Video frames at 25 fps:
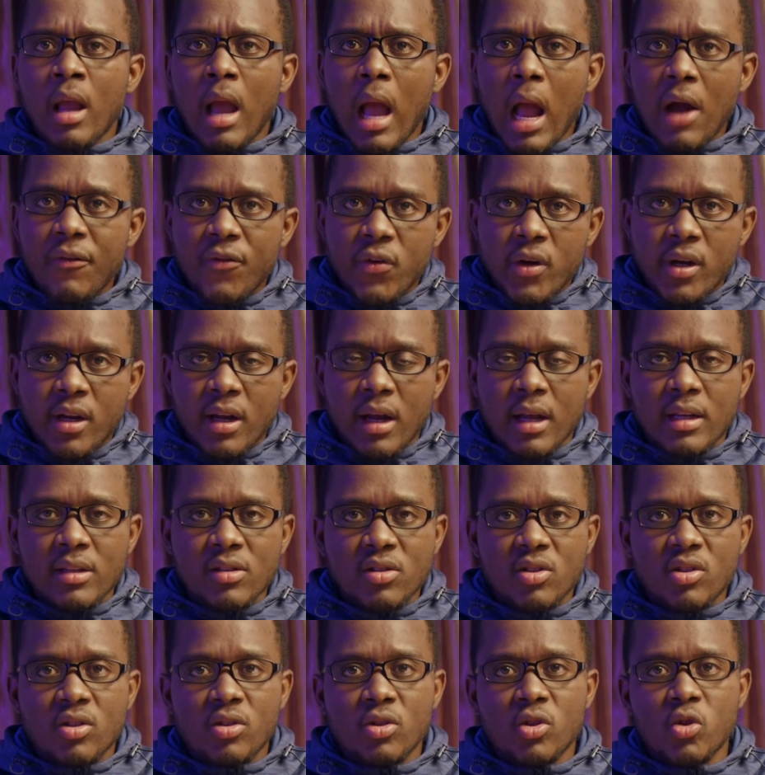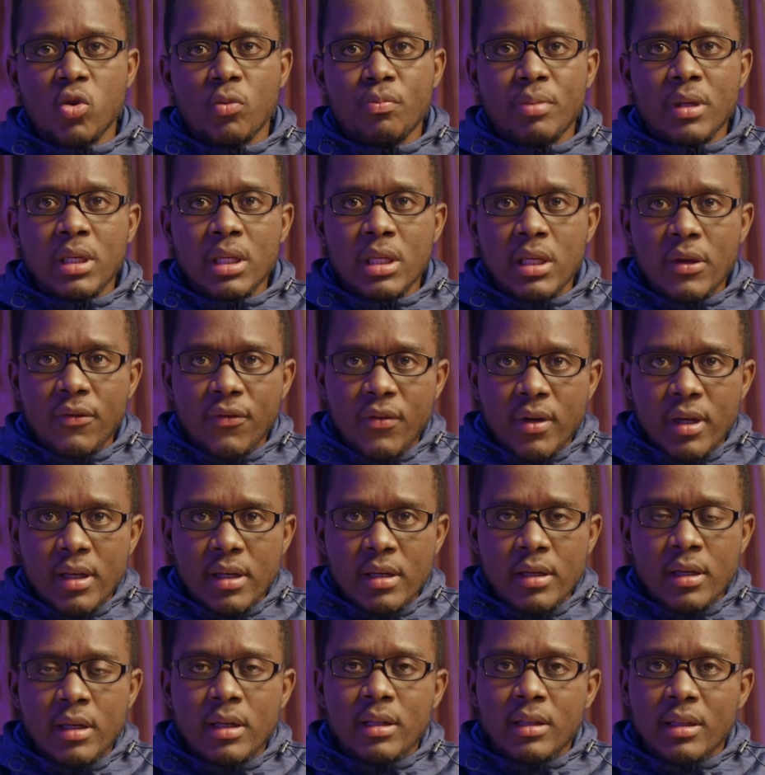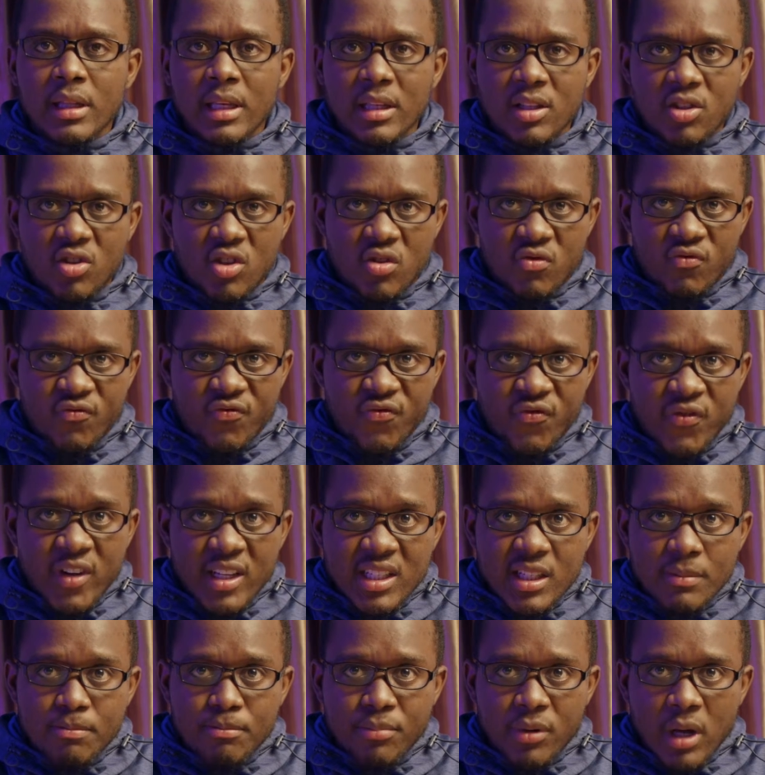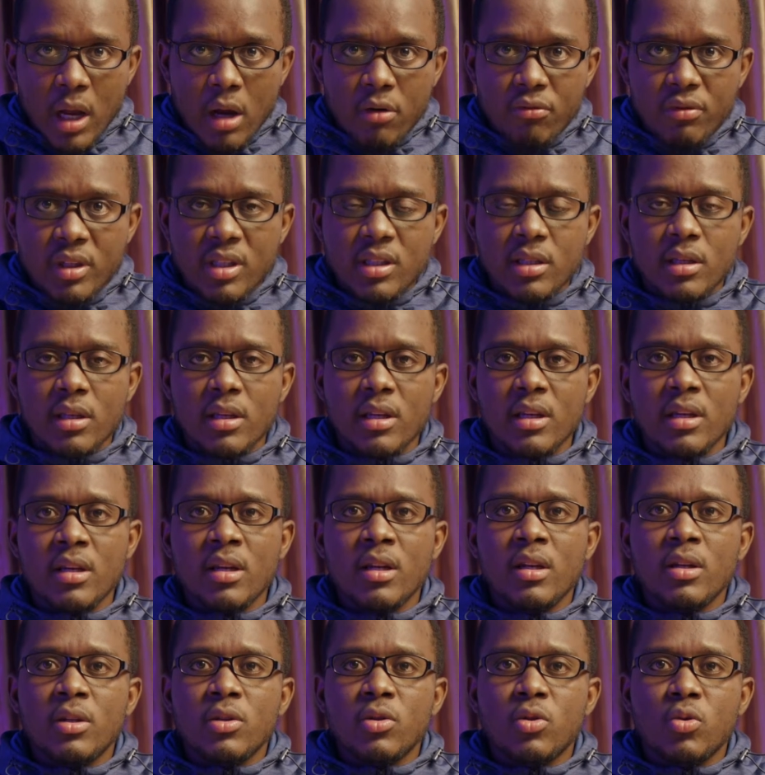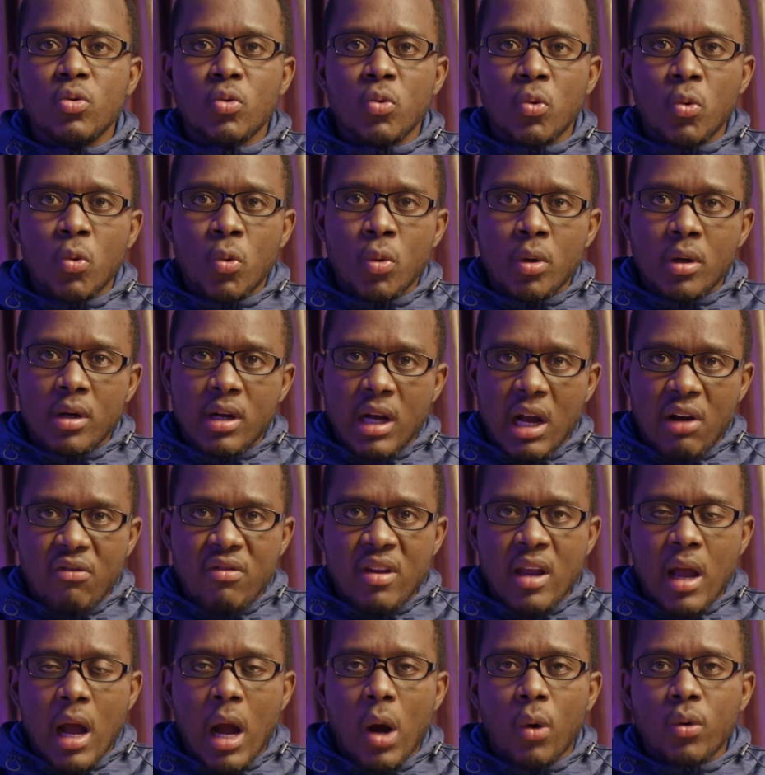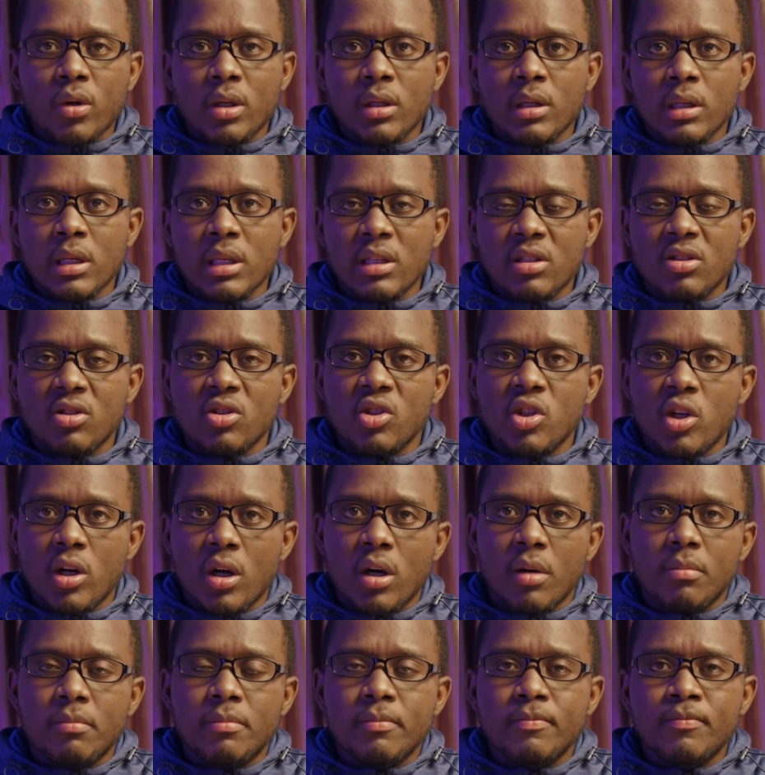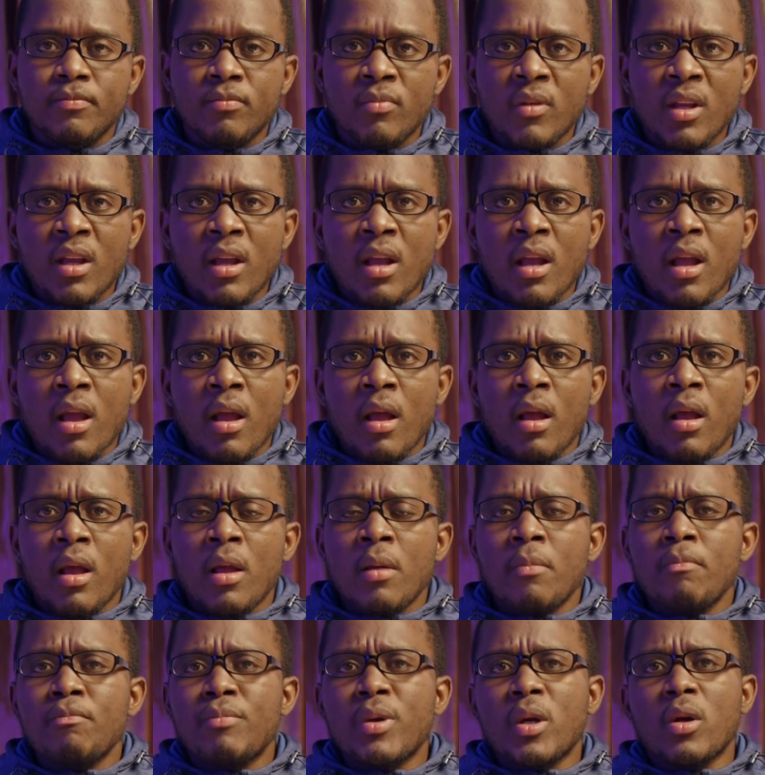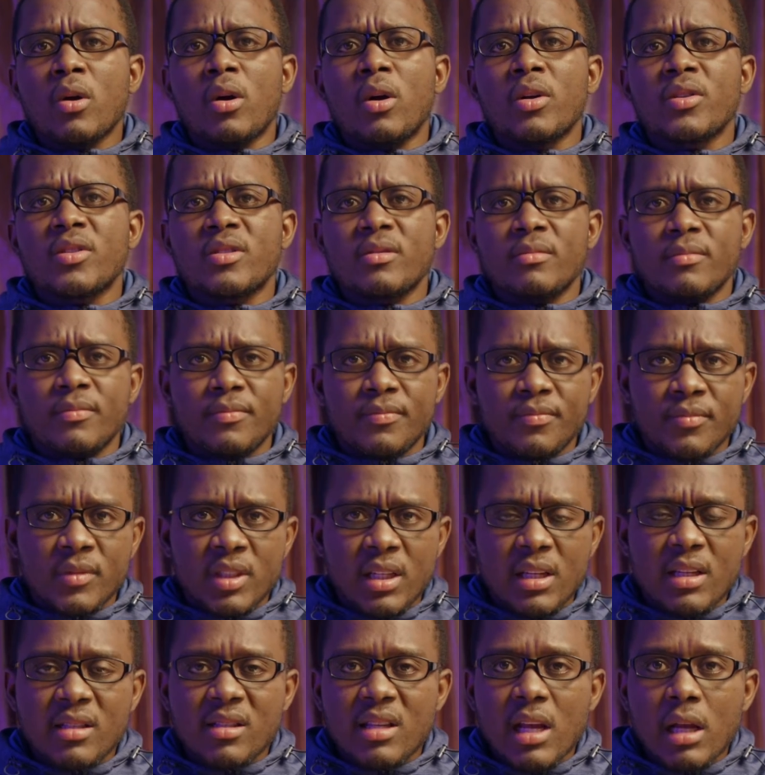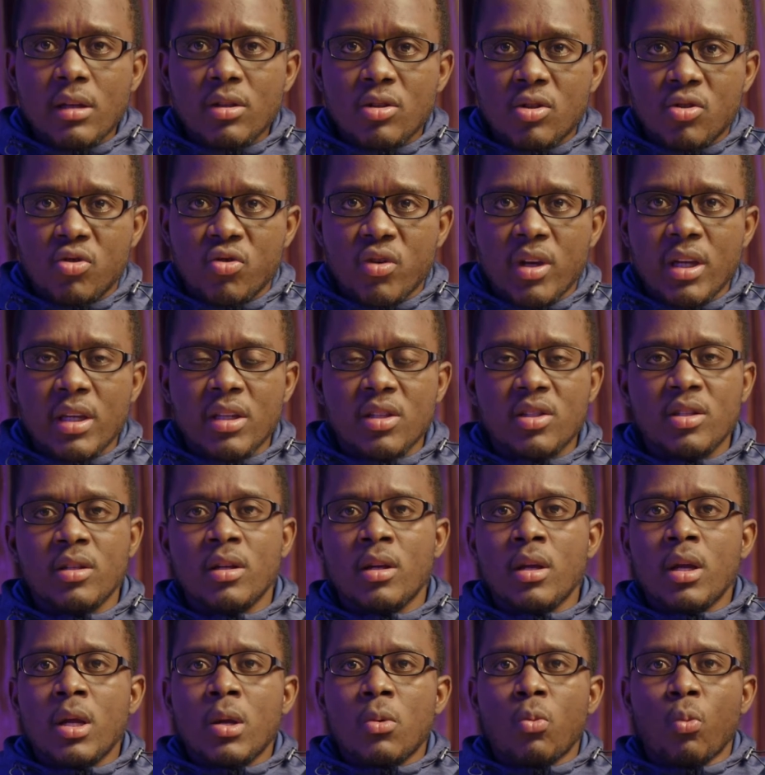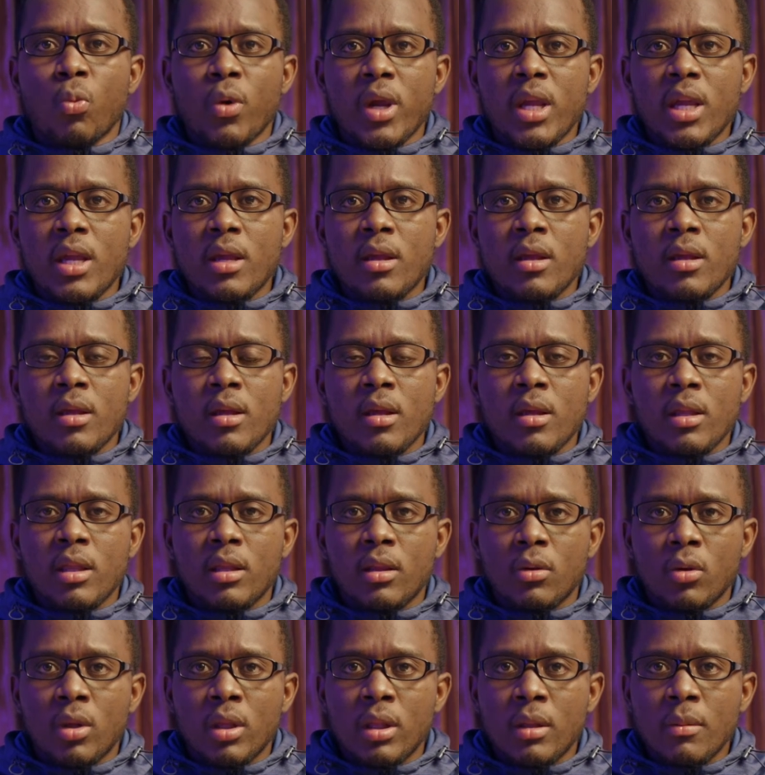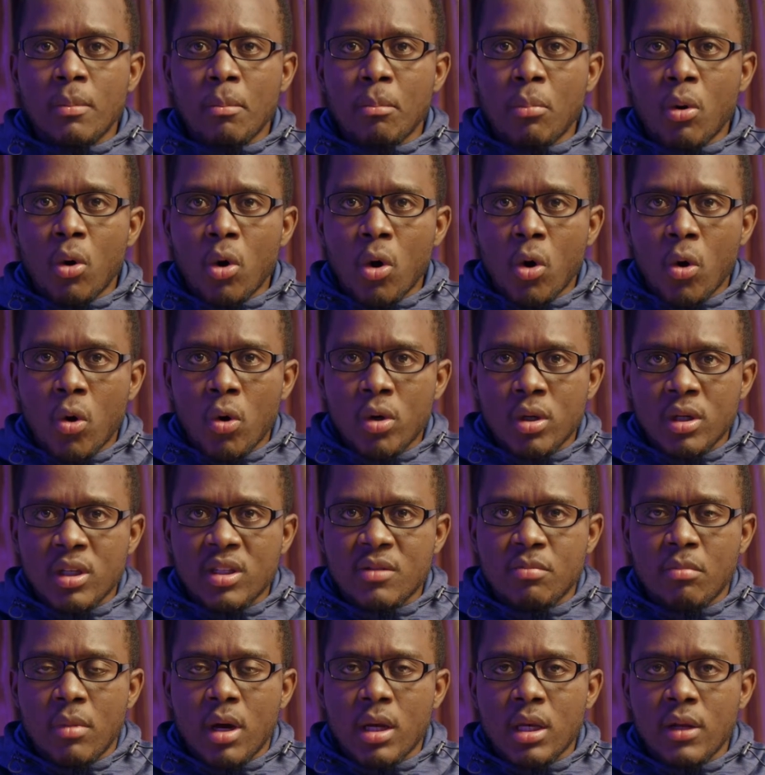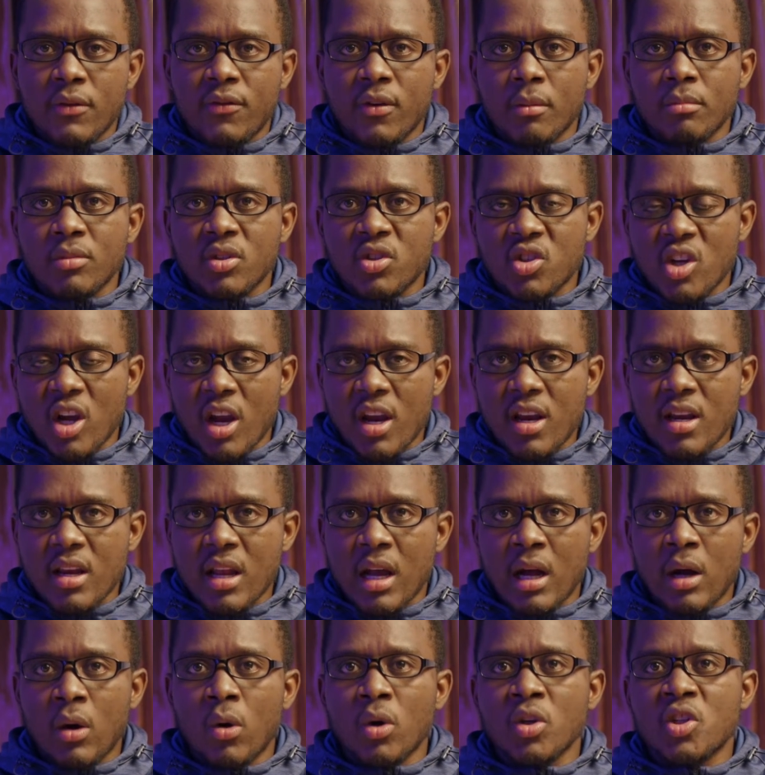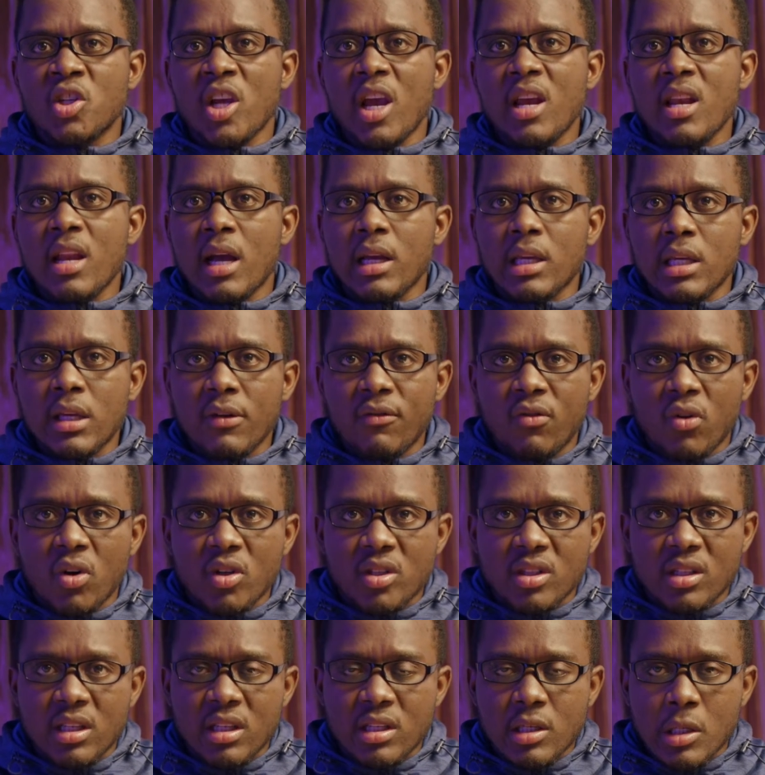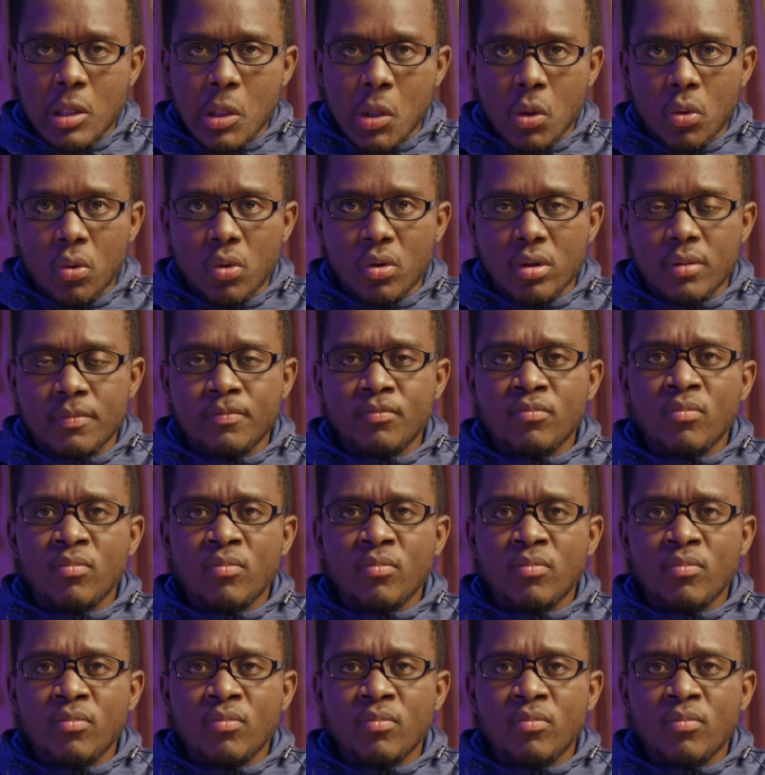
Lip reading: Africans should be given the first priority to carry out this job. Because it sounds strange. We borrow this money from China, or China gave us this loan,